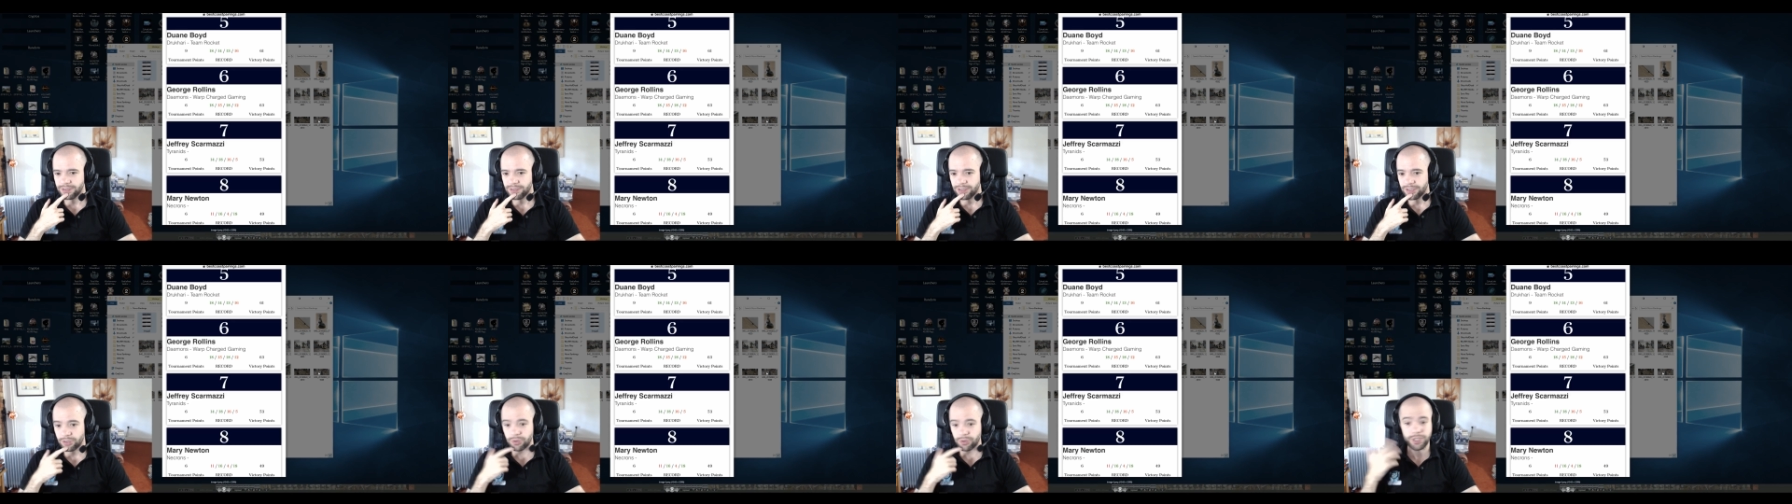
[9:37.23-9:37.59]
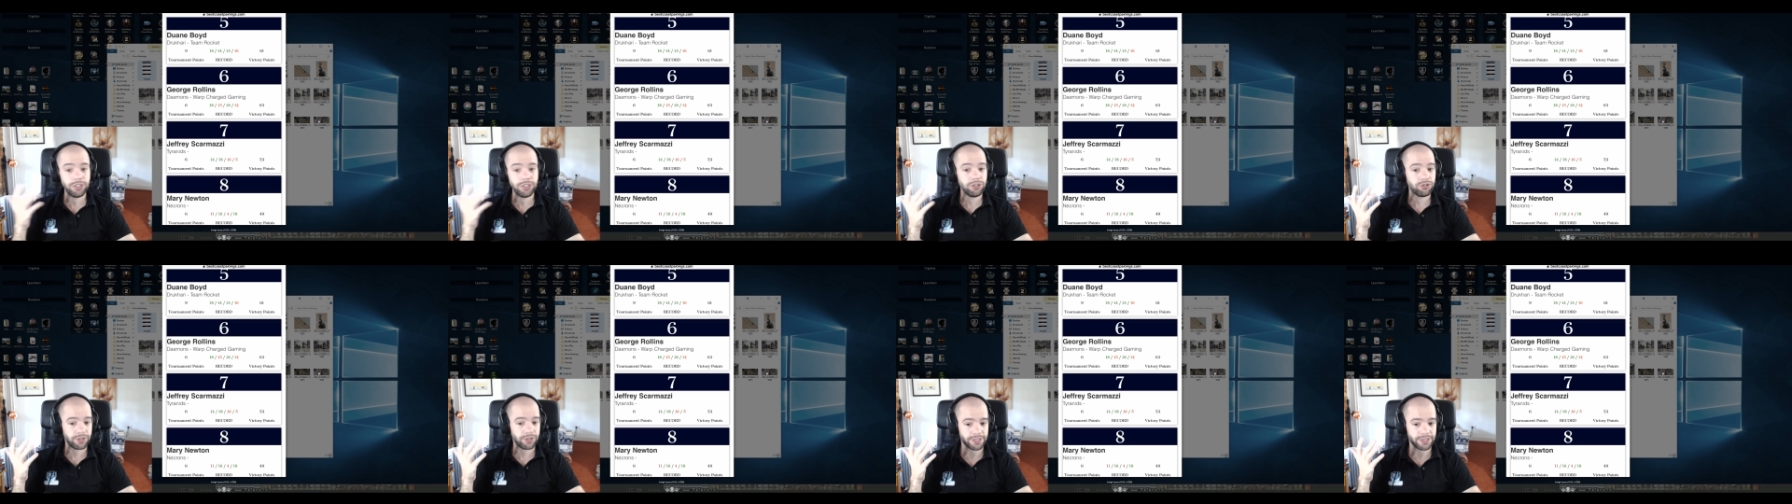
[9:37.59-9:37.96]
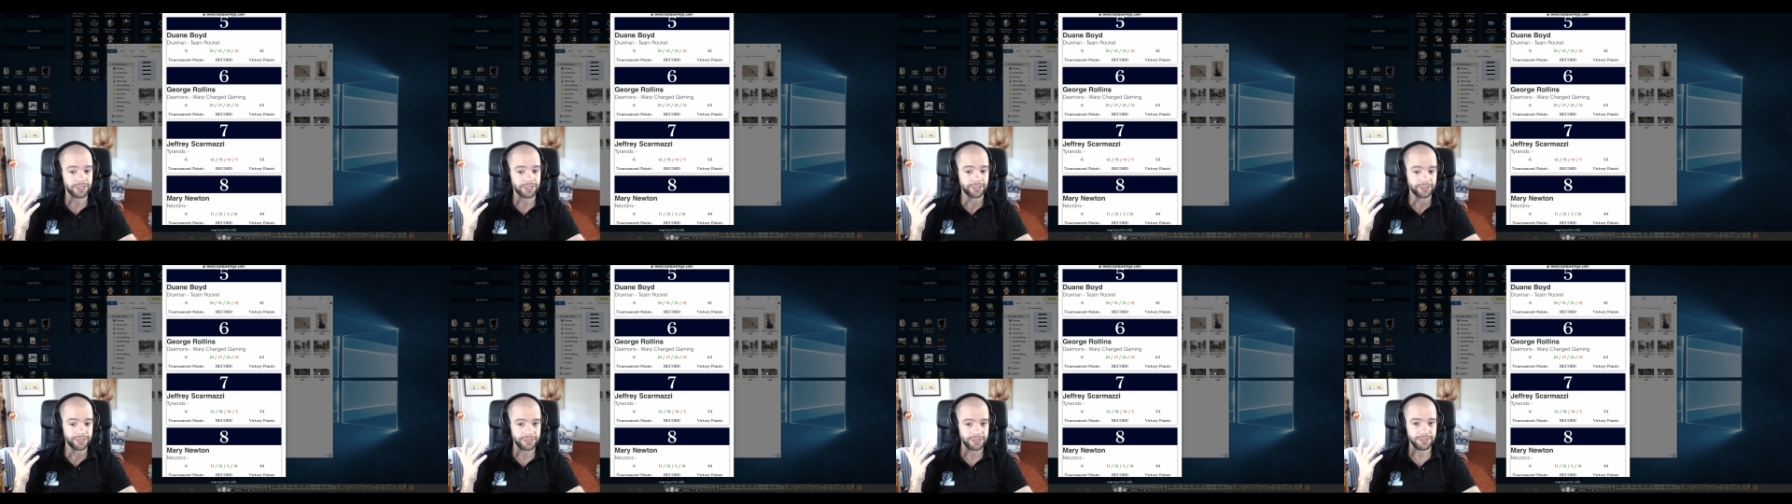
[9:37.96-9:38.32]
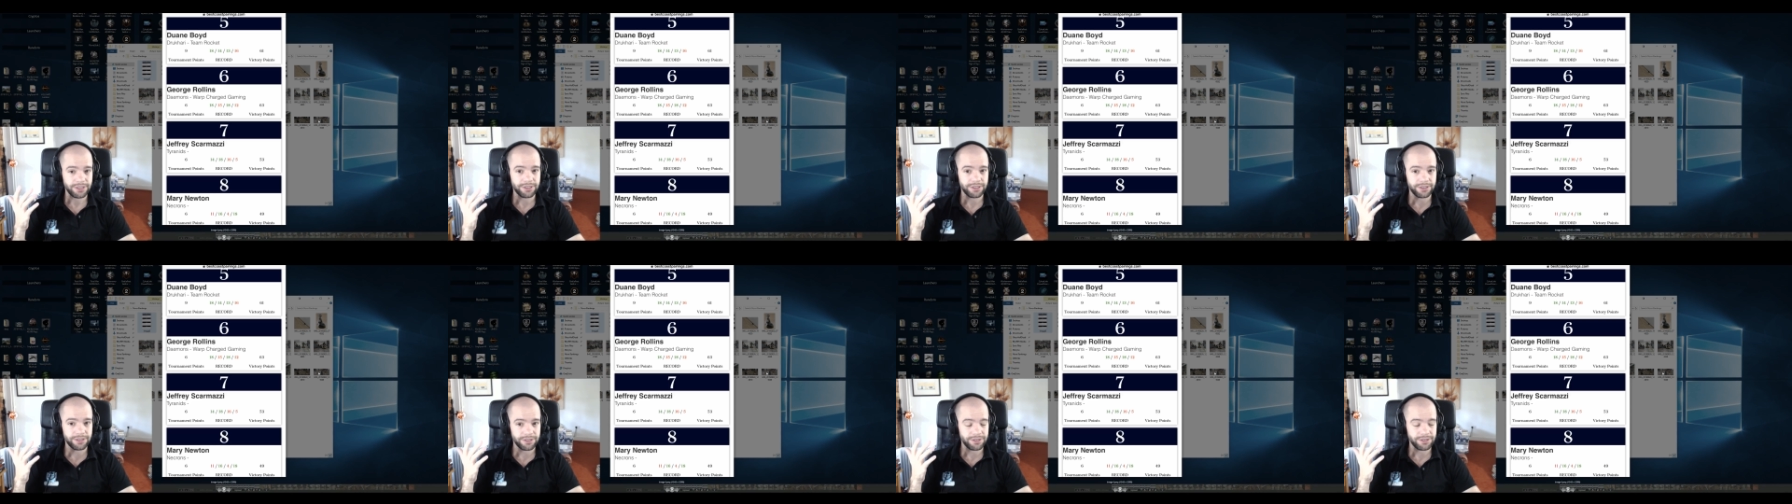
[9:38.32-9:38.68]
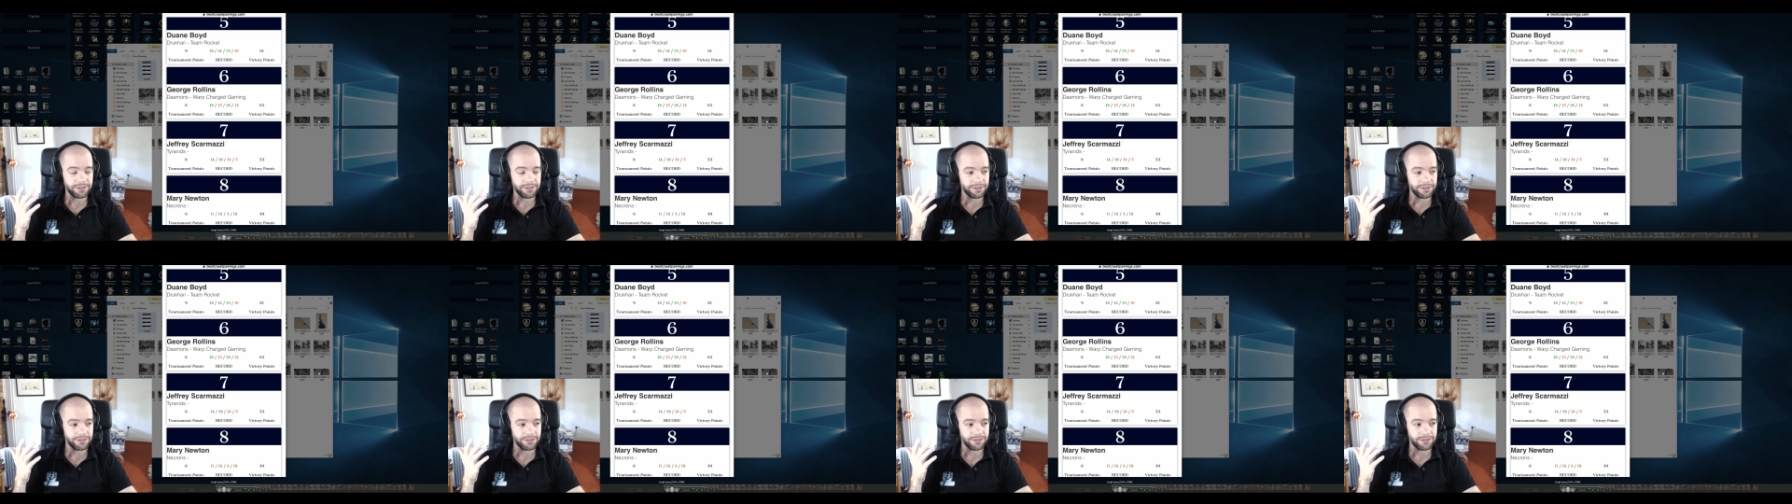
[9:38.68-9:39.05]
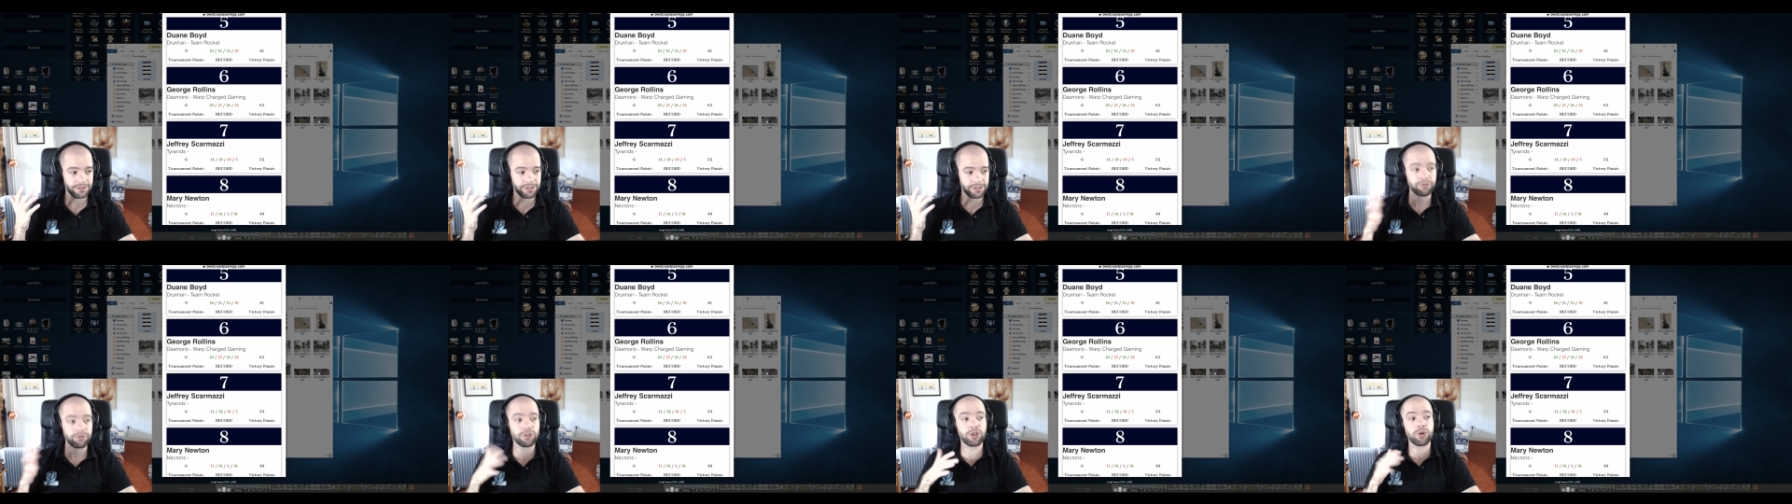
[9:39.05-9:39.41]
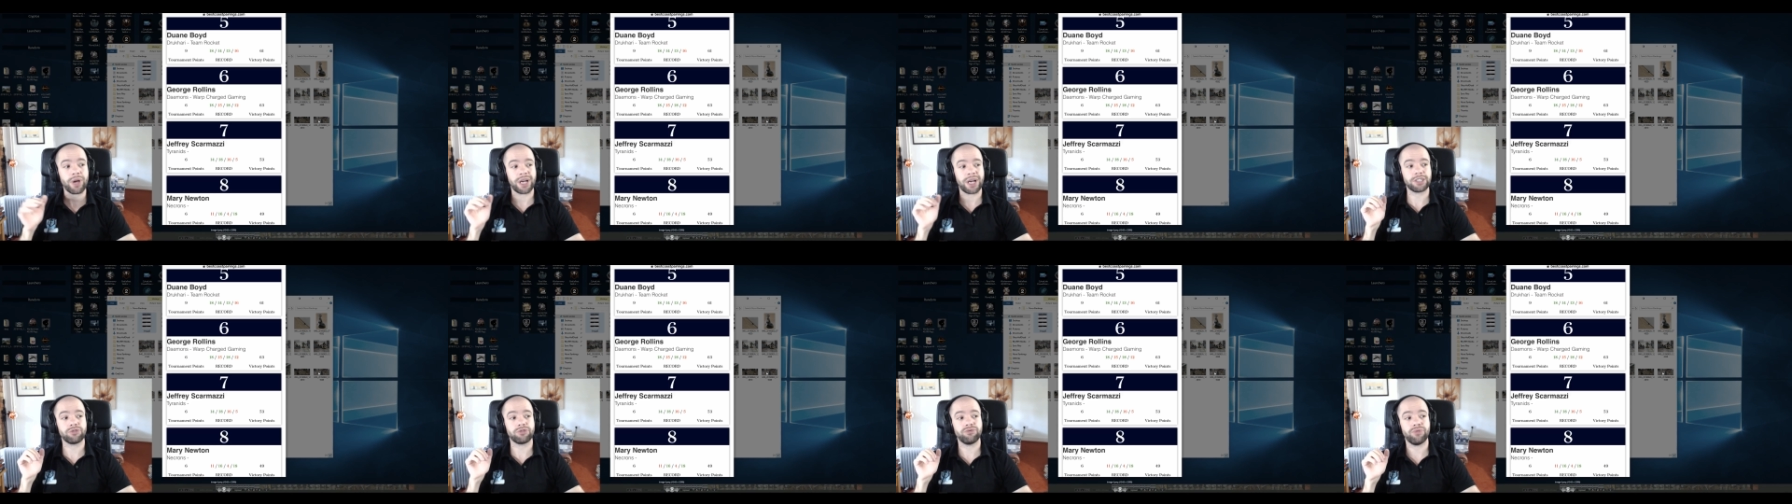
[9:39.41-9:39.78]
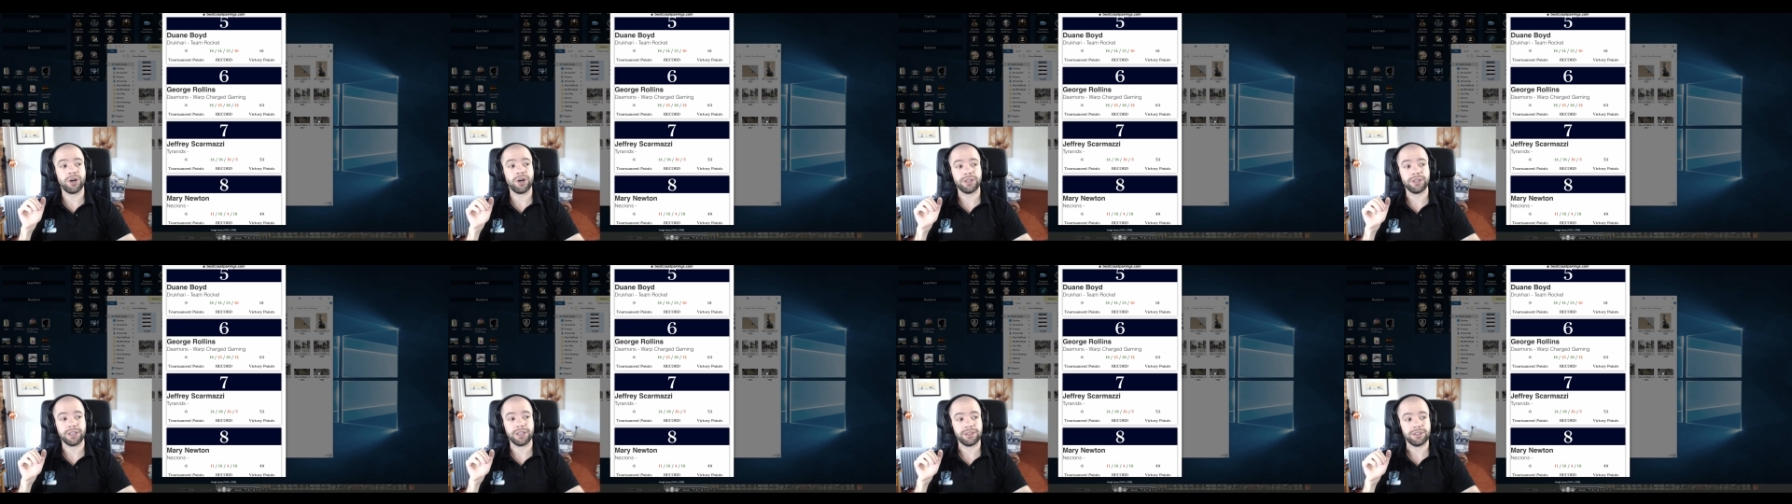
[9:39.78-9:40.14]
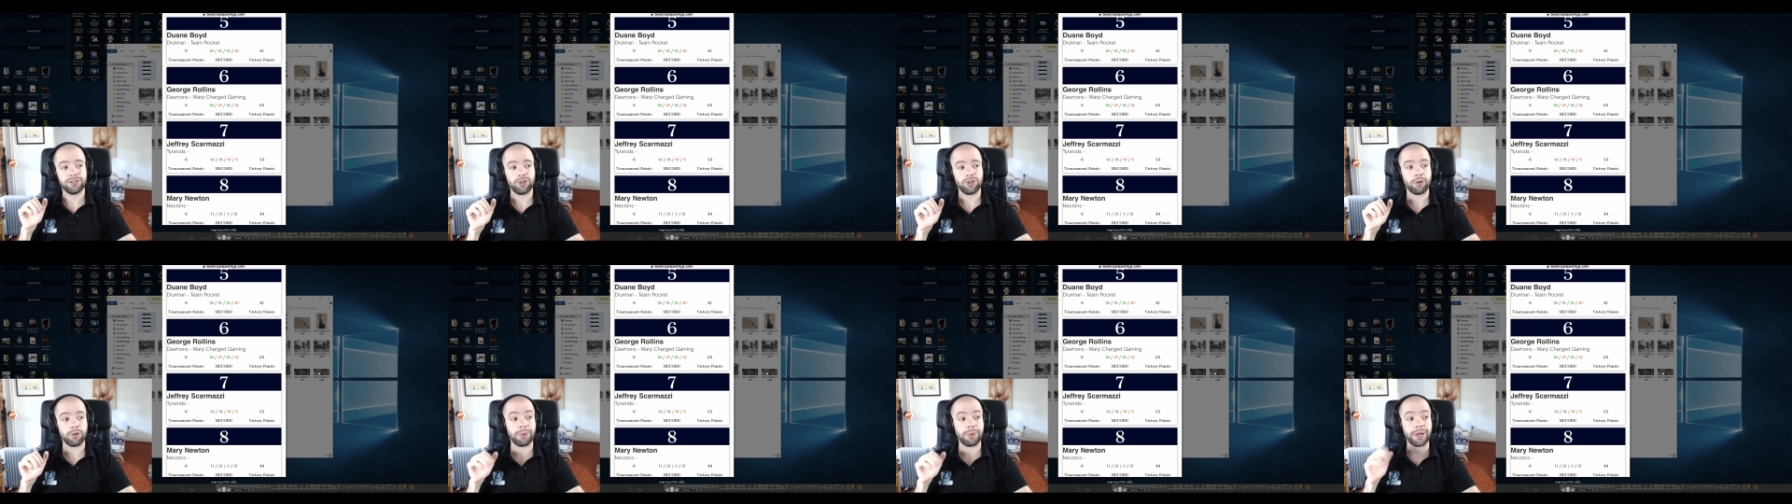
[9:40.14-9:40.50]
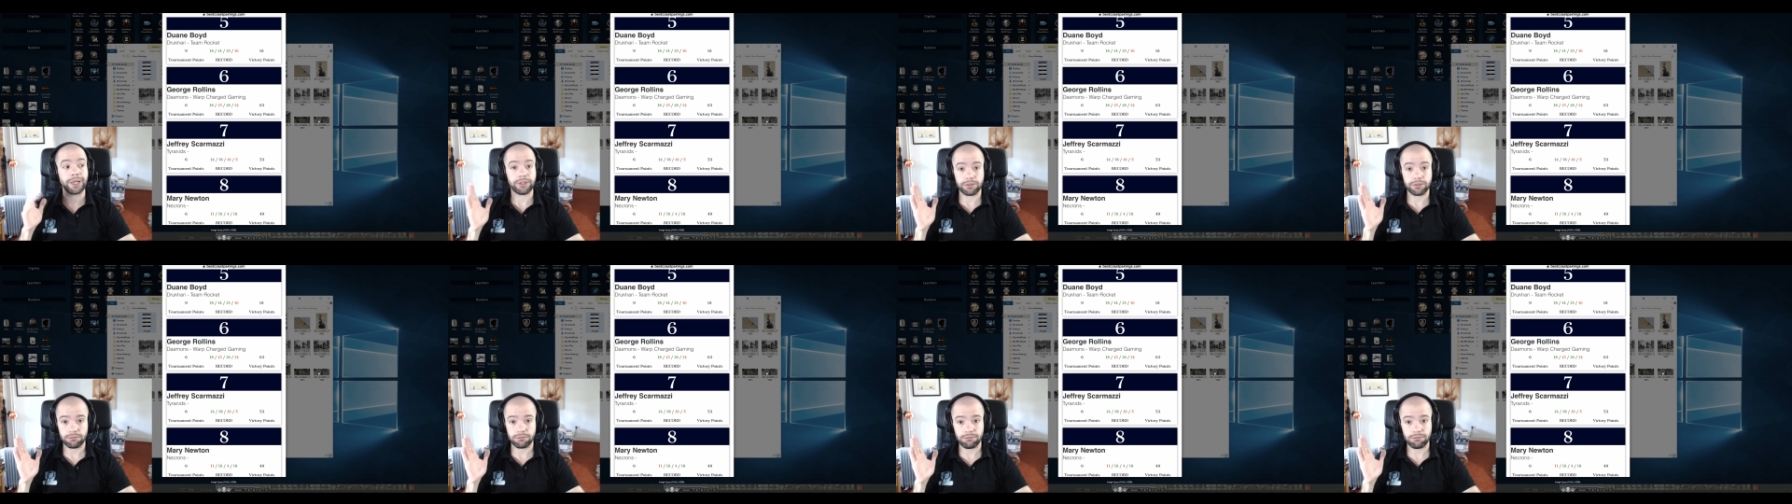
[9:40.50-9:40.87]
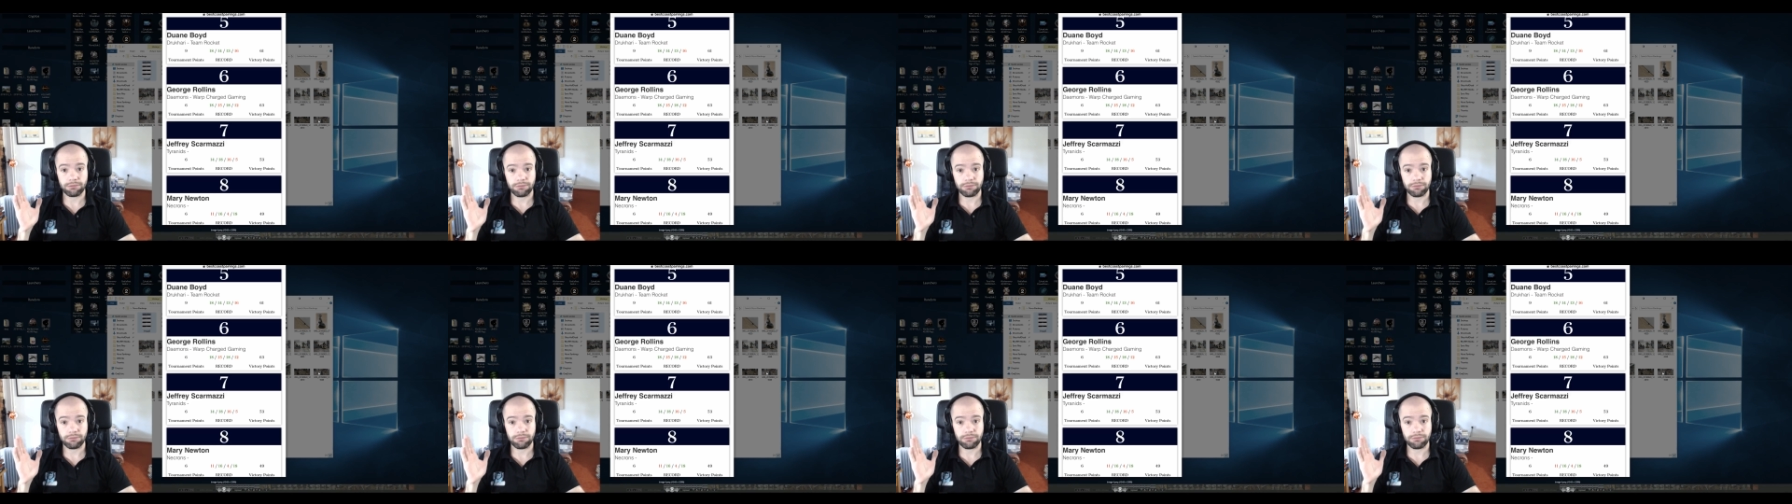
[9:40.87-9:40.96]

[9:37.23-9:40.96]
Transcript: So, interestingly, there are no Azurani in the top eight.